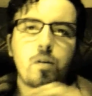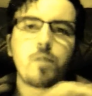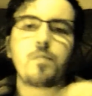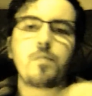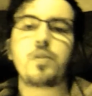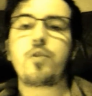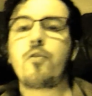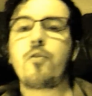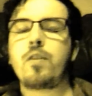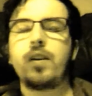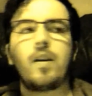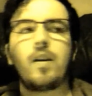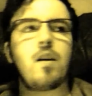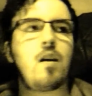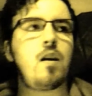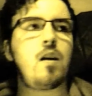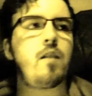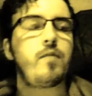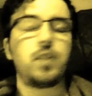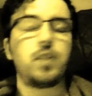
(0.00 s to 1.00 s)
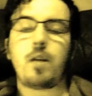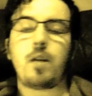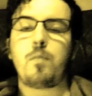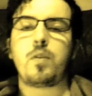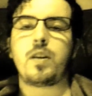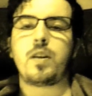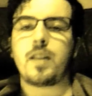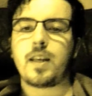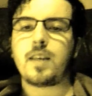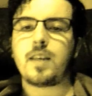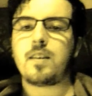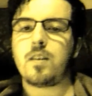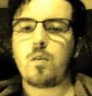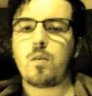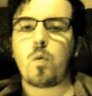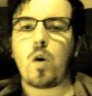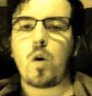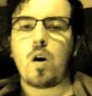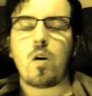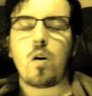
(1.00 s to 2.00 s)
Sorry, I haven't done one of these in a
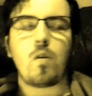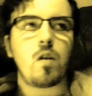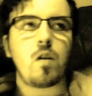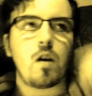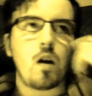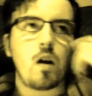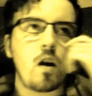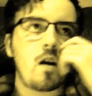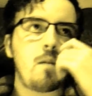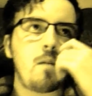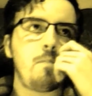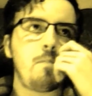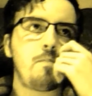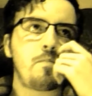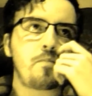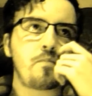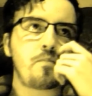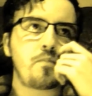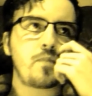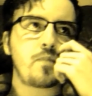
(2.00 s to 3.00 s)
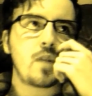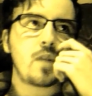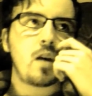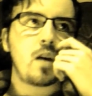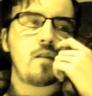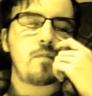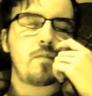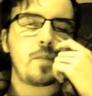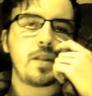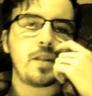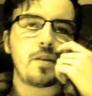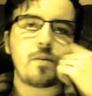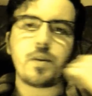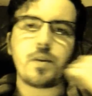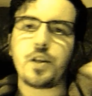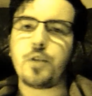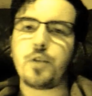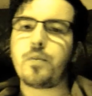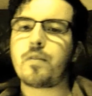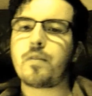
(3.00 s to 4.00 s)
while. I've been
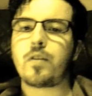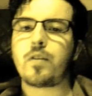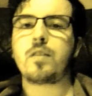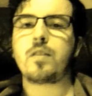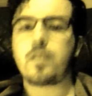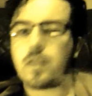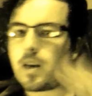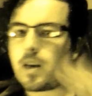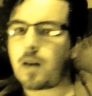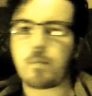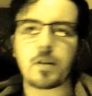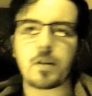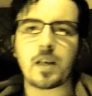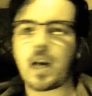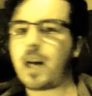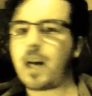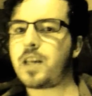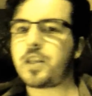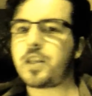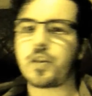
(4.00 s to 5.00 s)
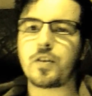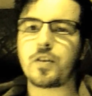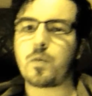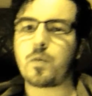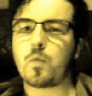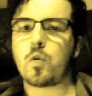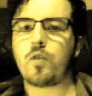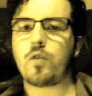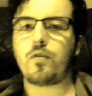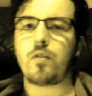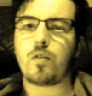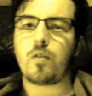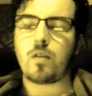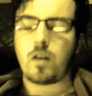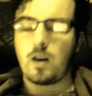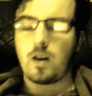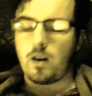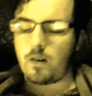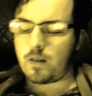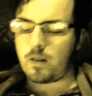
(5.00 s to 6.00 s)
doing university applications and whatnot,
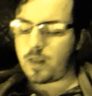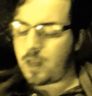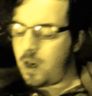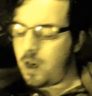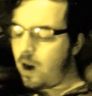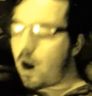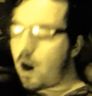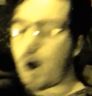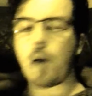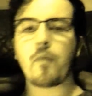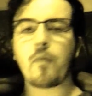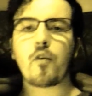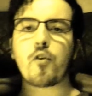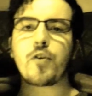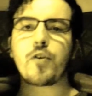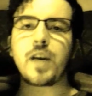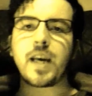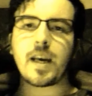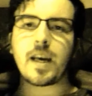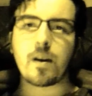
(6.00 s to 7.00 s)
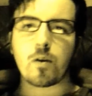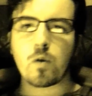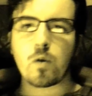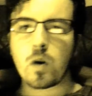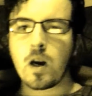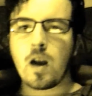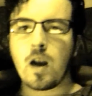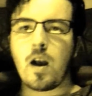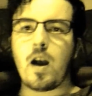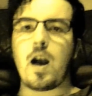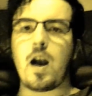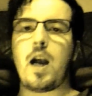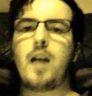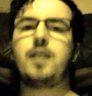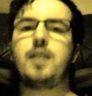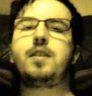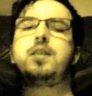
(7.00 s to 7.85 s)
and I'm very ill, hence